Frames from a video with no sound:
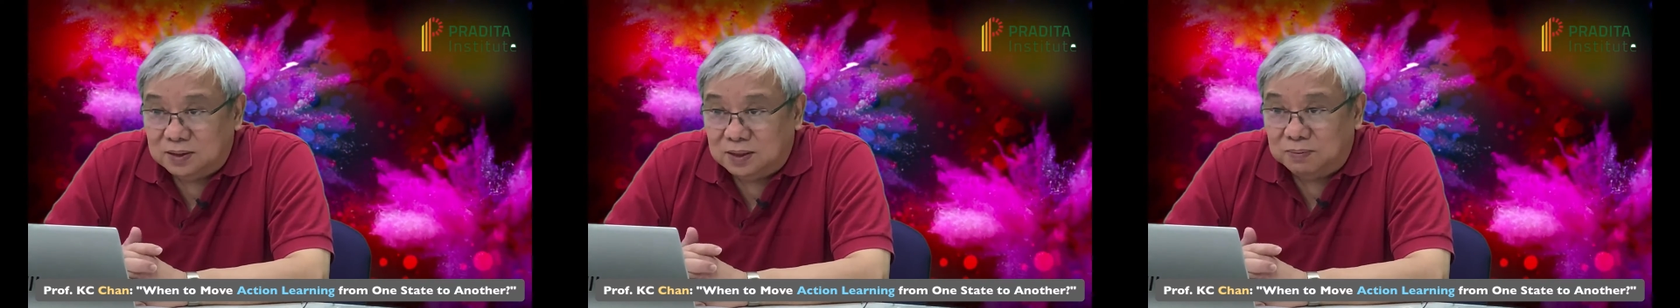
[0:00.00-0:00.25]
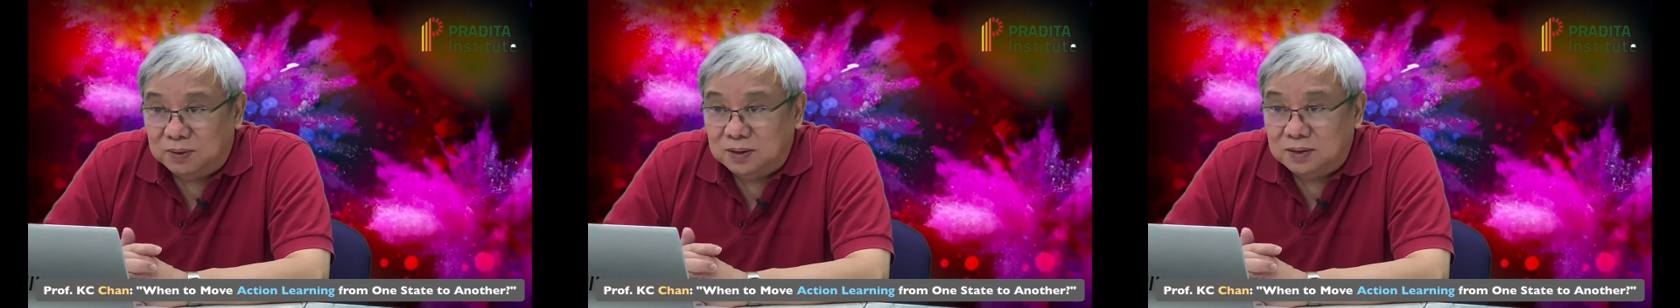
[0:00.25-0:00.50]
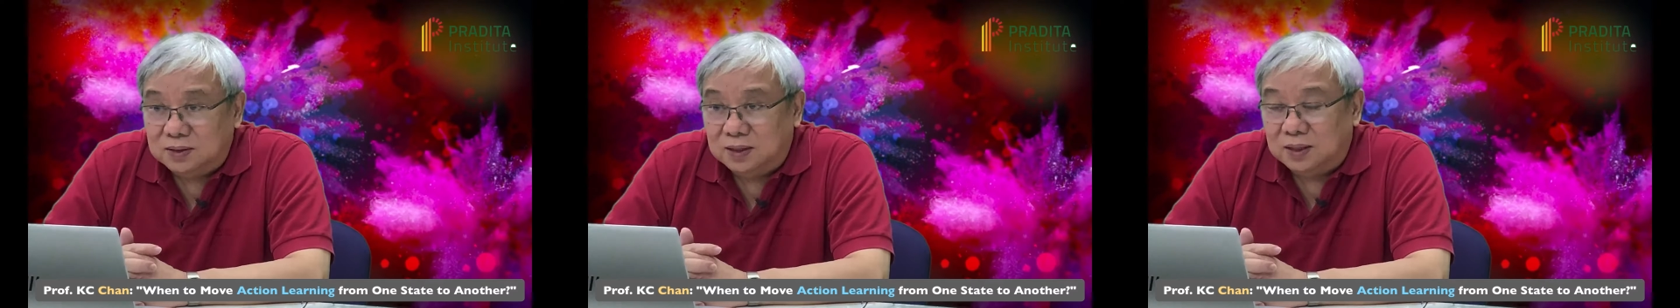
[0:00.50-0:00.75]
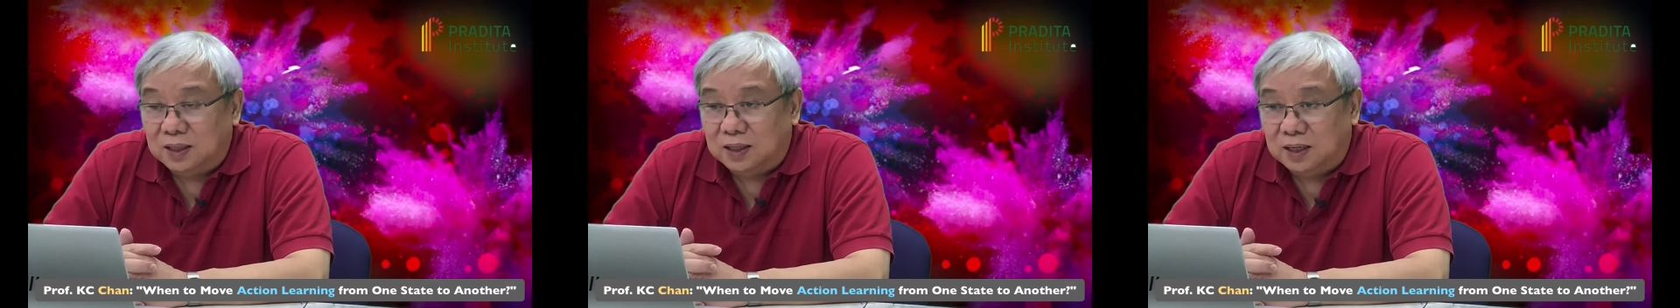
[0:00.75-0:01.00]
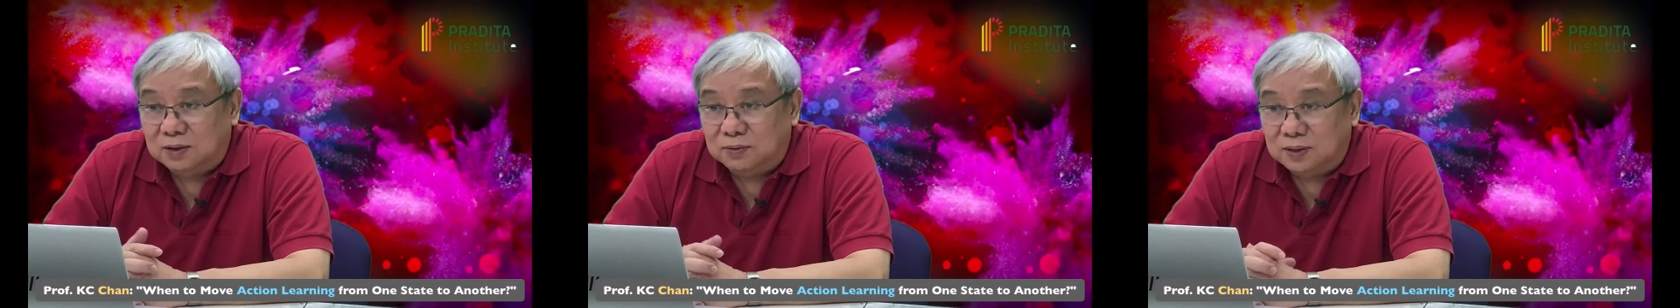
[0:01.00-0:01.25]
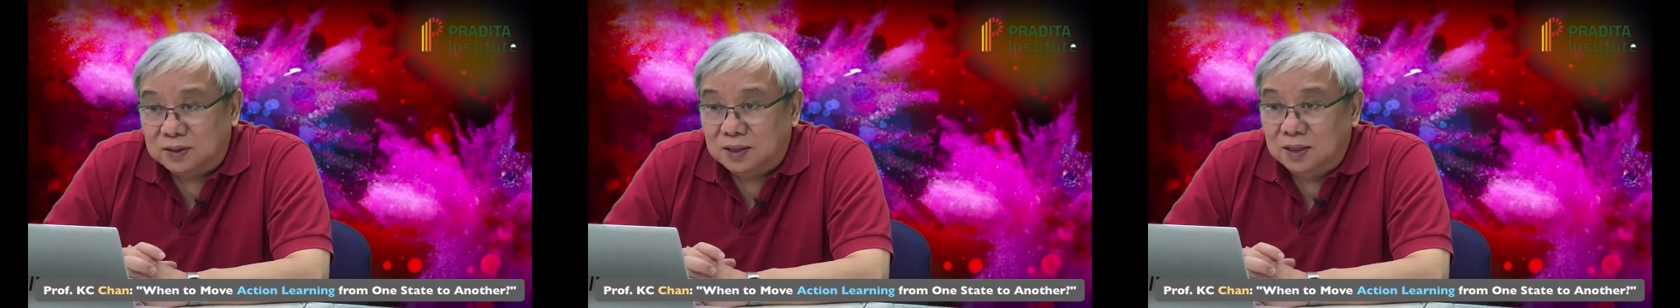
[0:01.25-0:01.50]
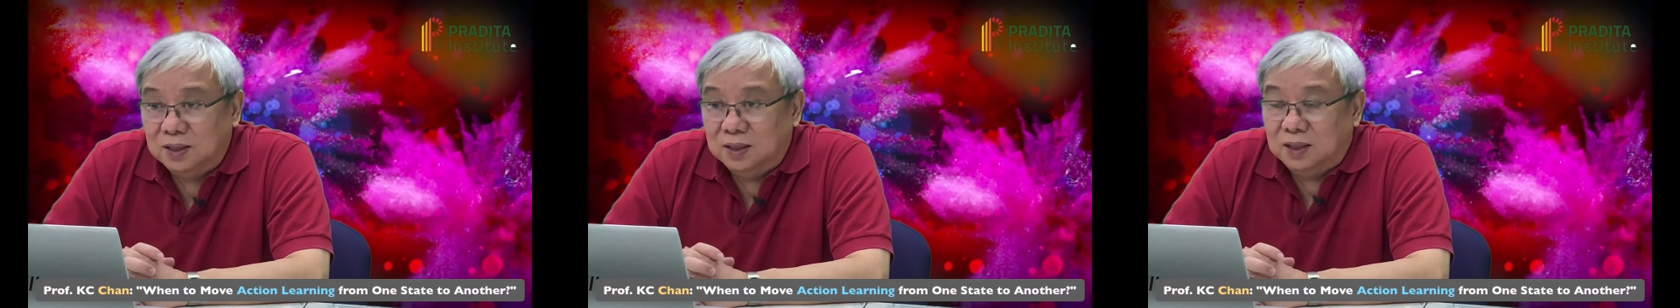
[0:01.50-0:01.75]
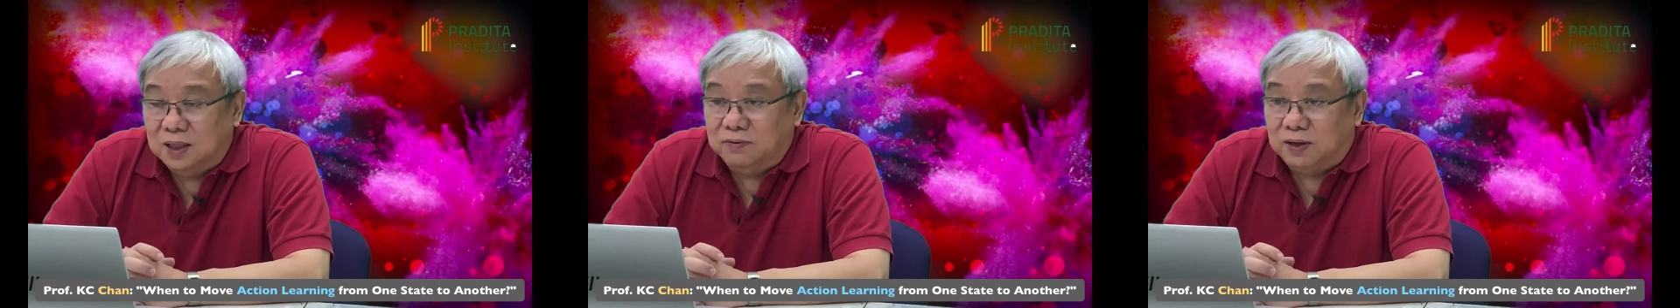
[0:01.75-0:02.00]
That means, in other words,
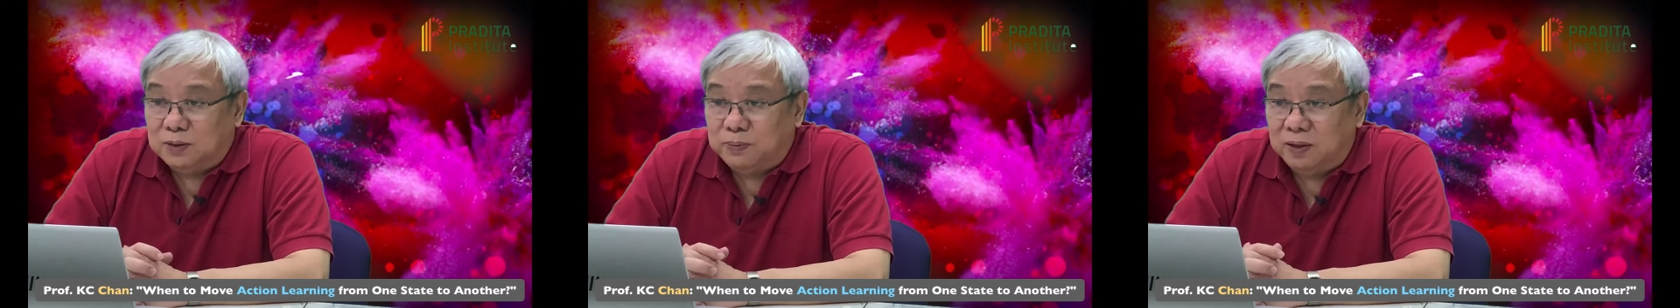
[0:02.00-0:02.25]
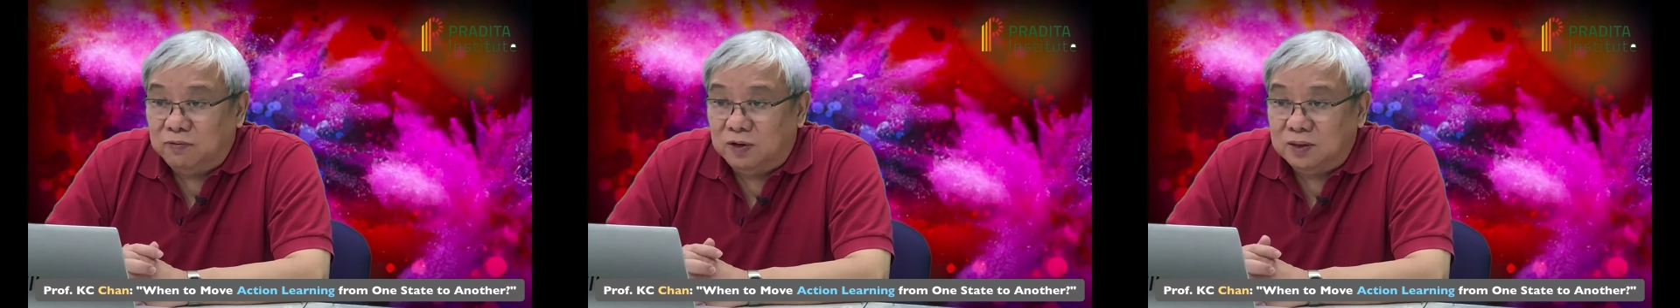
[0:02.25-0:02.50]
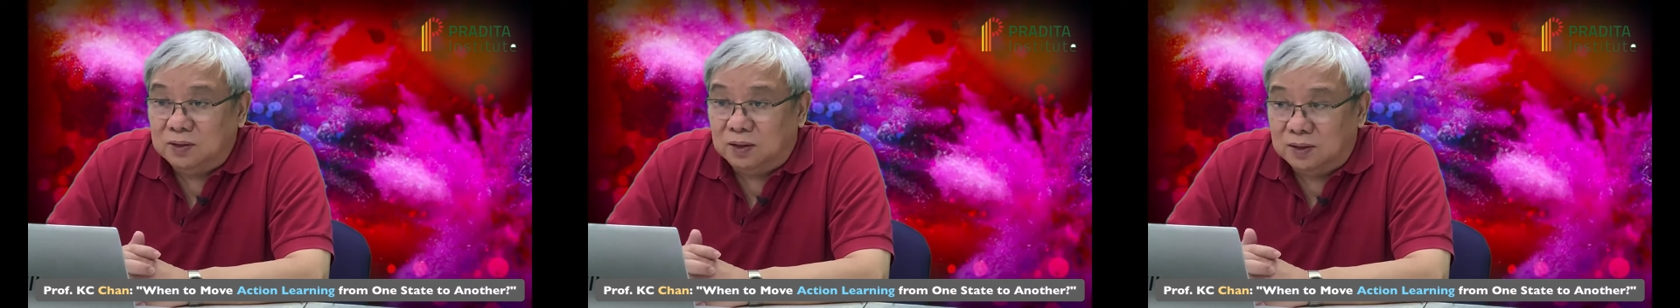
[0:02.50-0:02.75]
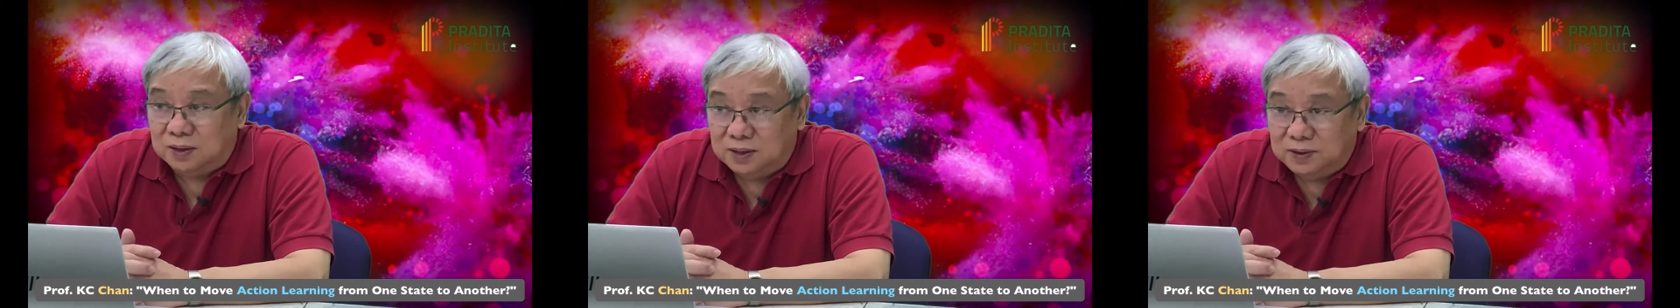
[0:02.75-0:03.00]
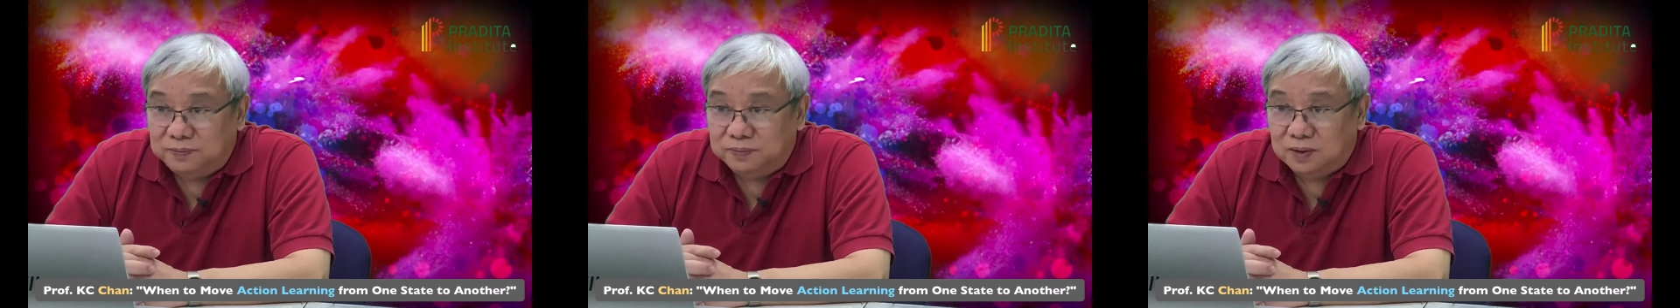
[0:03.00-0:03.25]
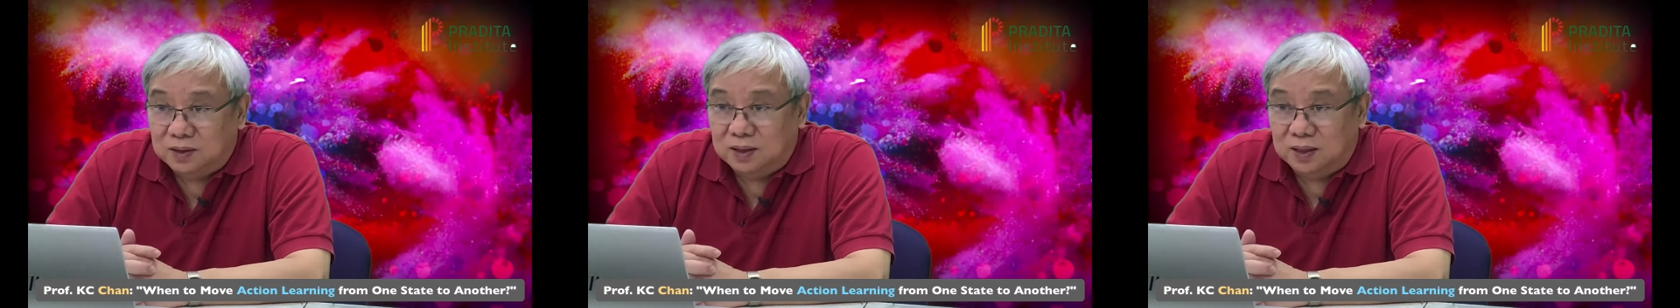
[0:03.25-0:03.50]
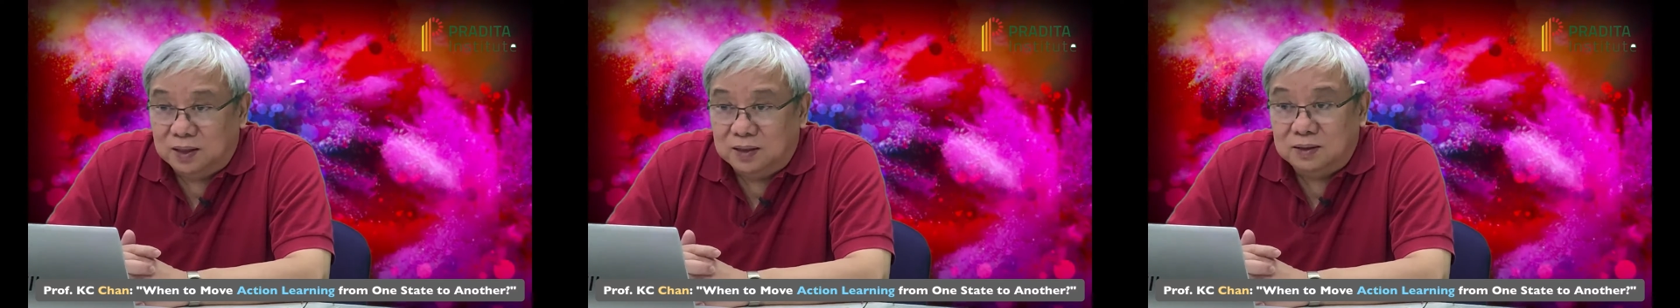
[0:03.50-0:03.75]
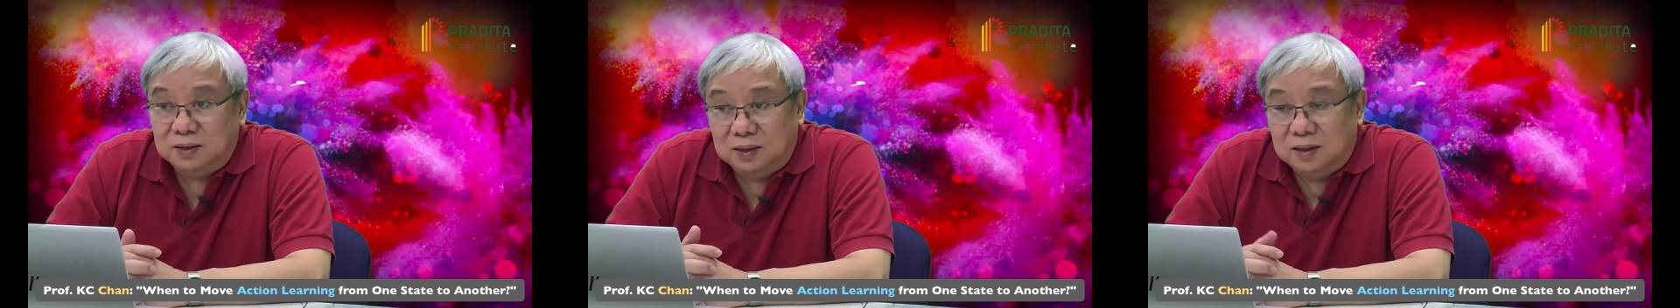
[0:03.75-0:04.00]
if I spend $1
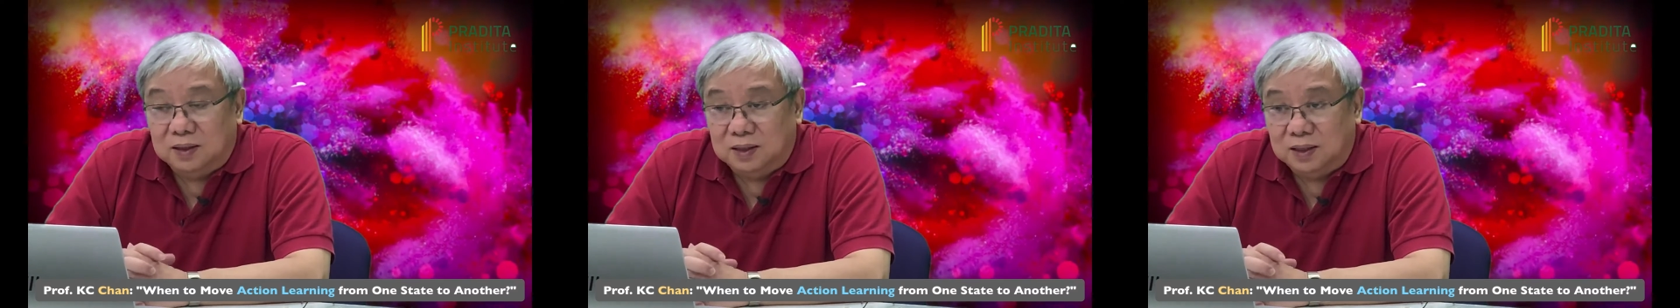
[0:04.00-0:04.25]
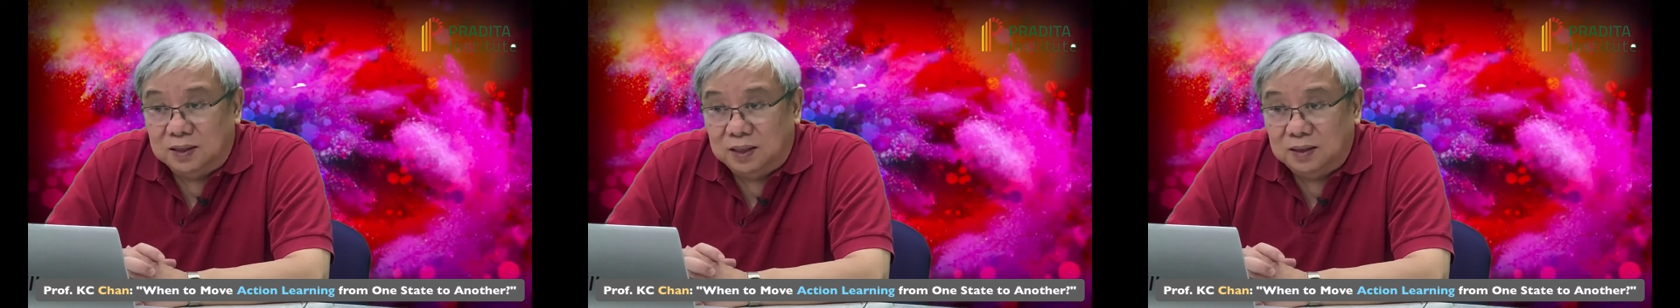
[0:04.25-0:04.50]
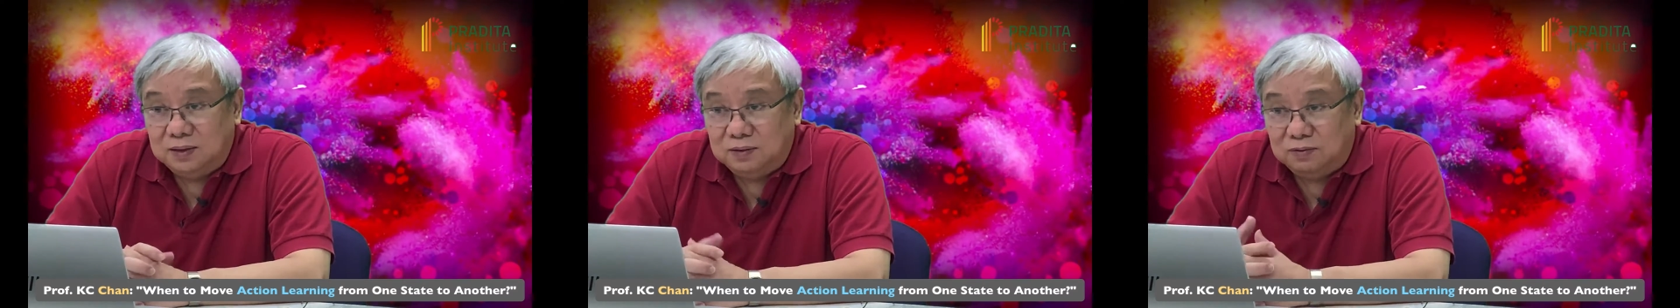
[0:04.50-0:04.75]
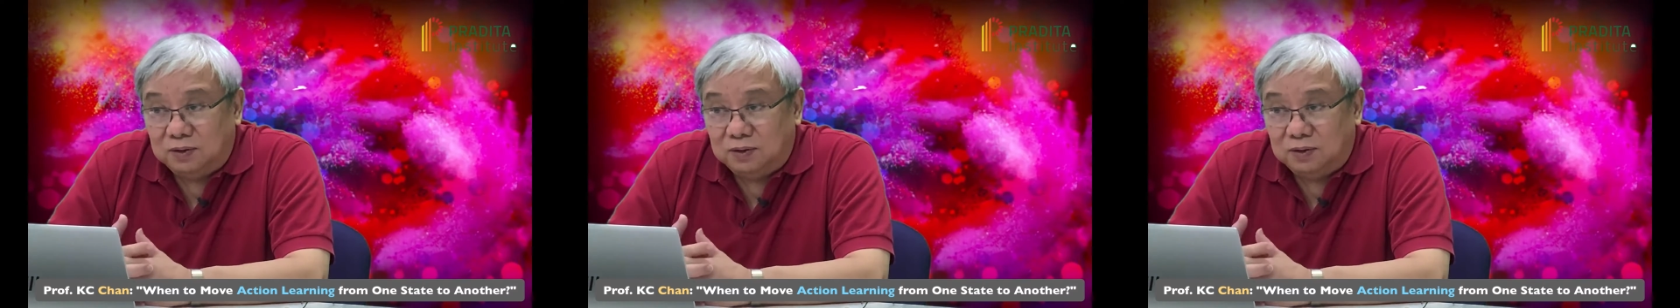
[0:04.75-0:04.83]
in learning,